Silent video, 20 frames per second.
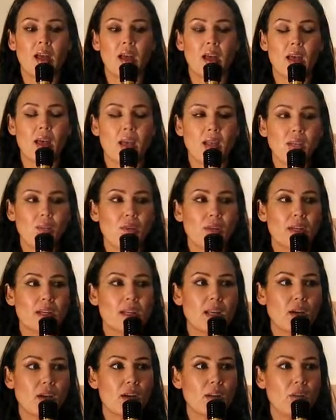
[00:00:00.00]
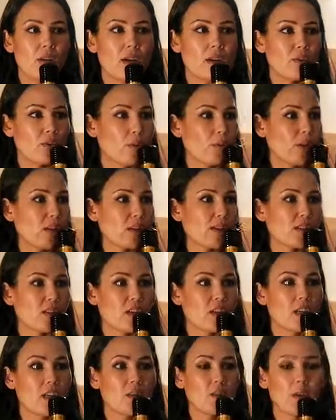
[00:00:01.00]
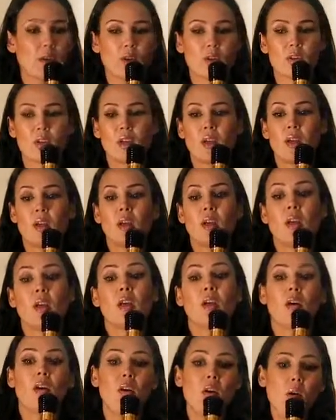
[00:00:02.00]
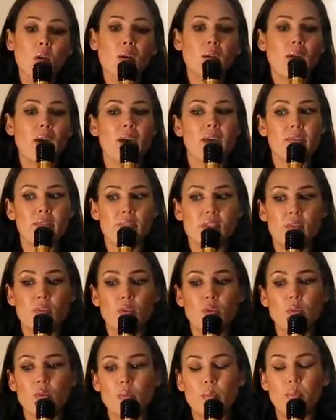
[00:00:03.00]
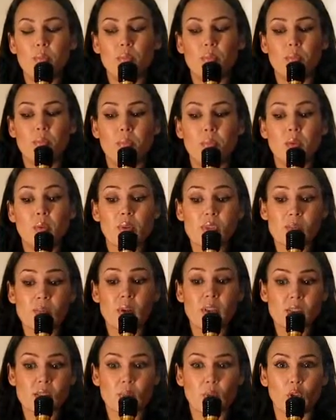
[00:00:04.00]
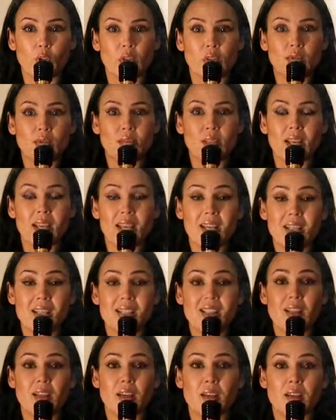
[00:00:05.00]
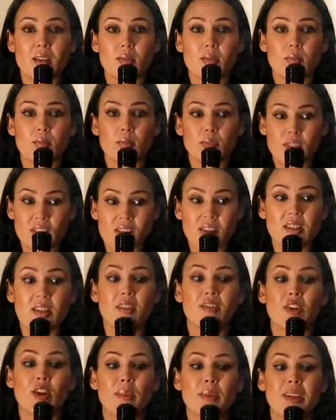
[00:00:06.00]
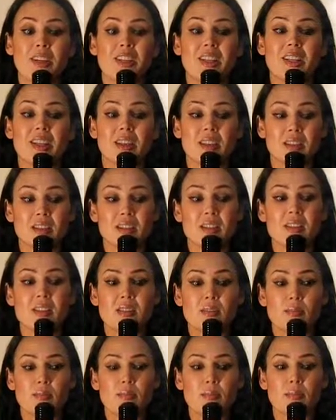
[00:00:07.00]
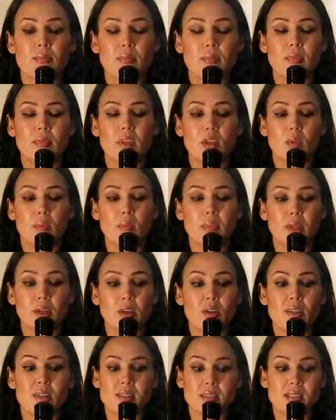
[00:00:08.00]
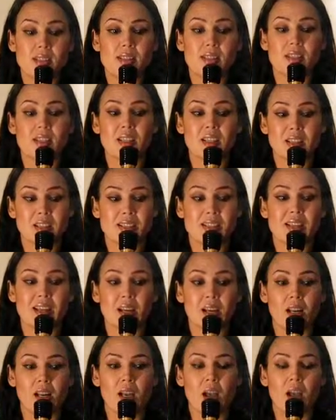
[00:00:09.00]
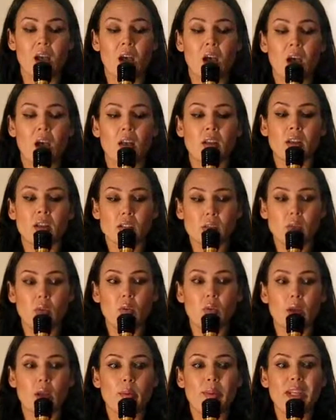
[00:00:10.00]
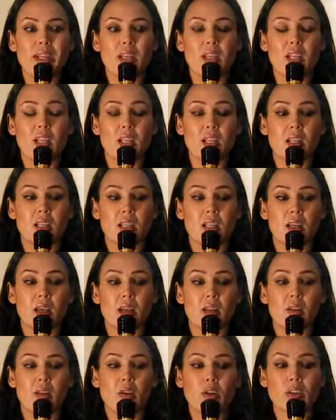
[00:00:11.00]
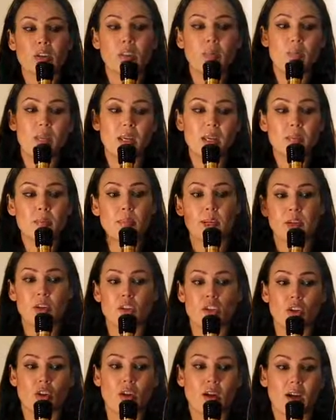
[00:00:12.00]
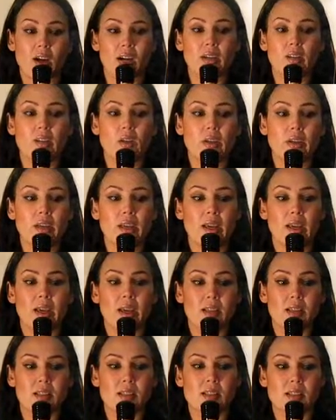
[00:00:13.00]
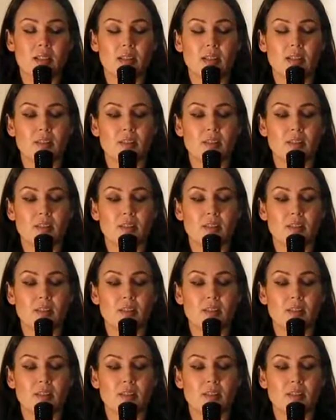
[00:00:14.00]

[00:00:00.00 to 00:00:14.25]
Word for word: and right now everyone is talking about, oh, you have to be responsible and protect the environment and be a good citizen and this and that. So, I mean, I look at the big picture. I look at